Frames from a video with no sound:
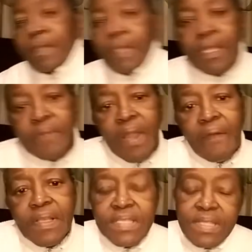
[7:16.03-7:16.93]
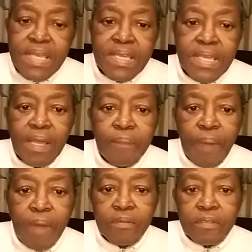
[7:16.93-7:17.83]
And when I was thinking
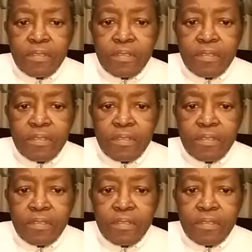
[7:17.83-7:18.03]
about